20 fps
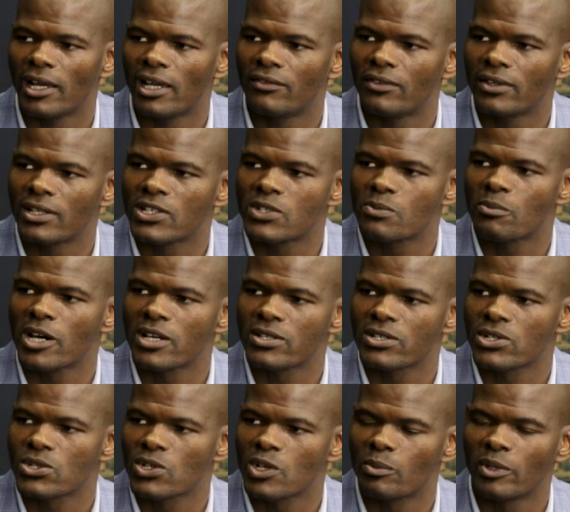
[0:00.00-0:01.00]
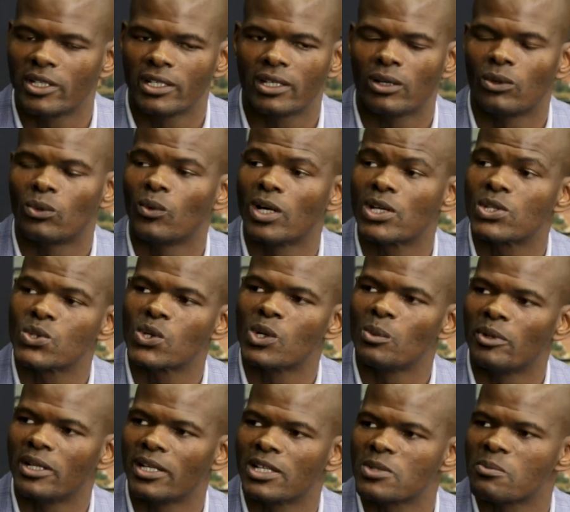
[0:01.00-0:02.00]
having a spaza shop, and I would want to
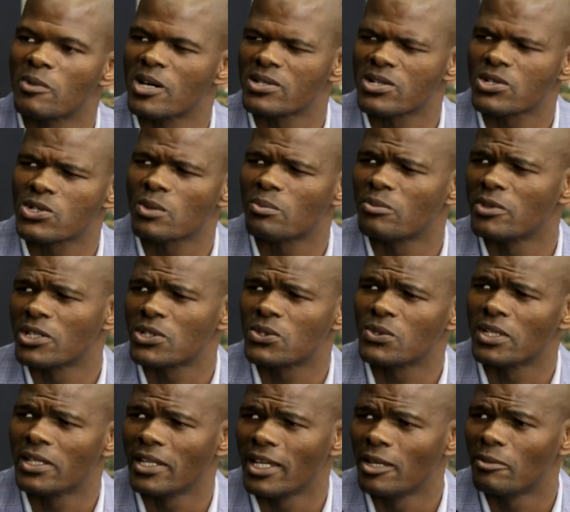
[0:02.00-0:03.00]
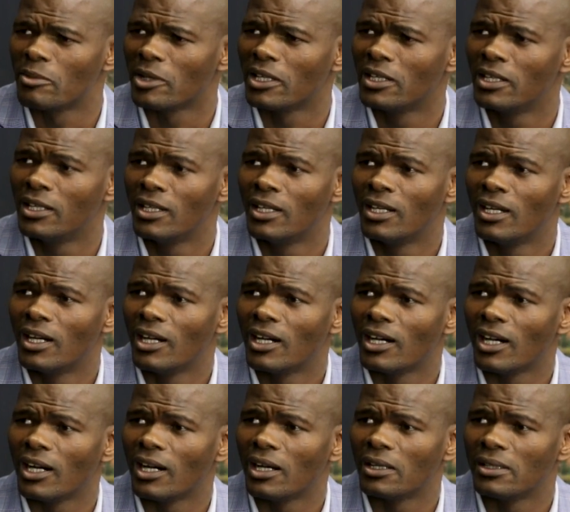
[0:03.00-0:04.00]
open a spaza shop next to the neighbor.
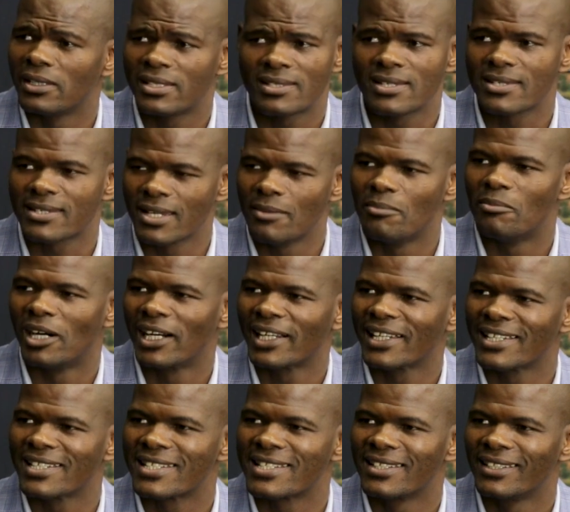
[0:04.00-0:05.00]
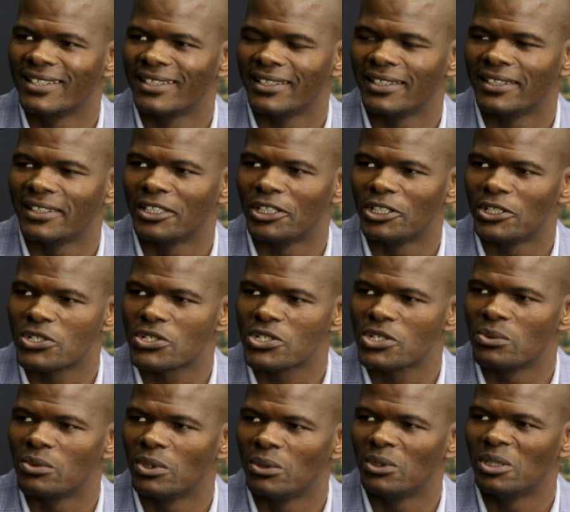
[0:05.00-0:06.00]
It's the same market, you know,
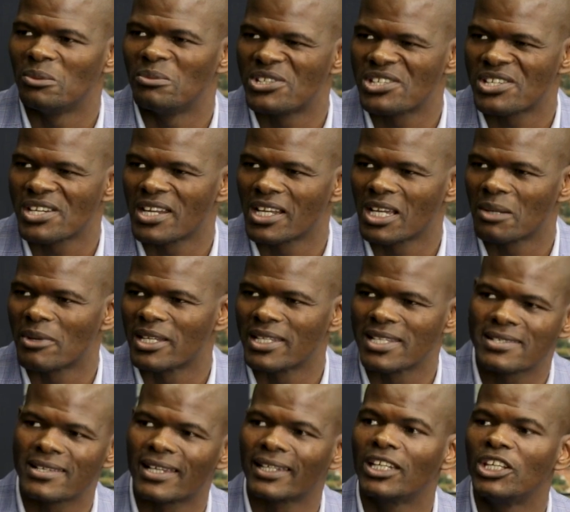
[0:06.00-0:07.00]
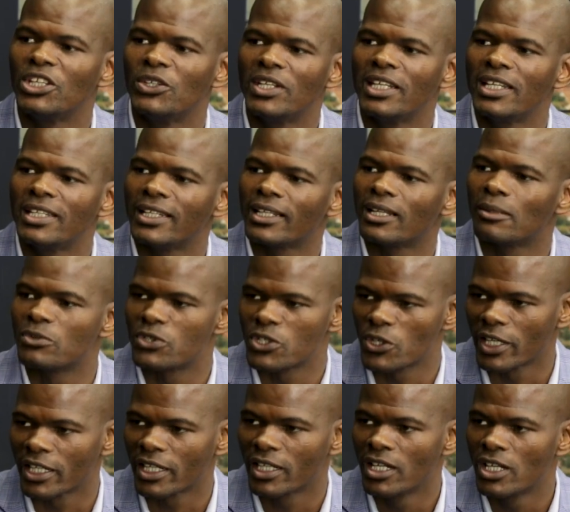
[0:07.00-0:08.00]
so we will be sharing a market. There's nothing unique that I'm
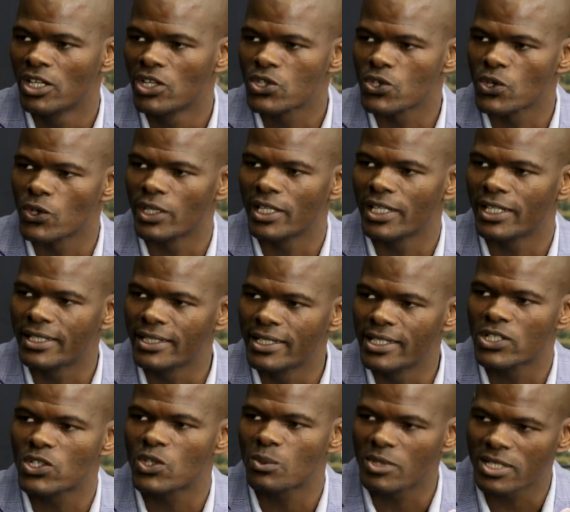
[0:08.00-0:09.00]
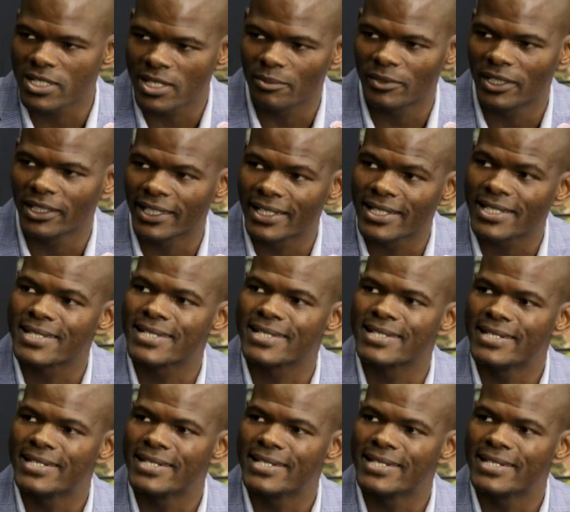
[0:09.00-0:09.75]
doing. So it needs to be something that is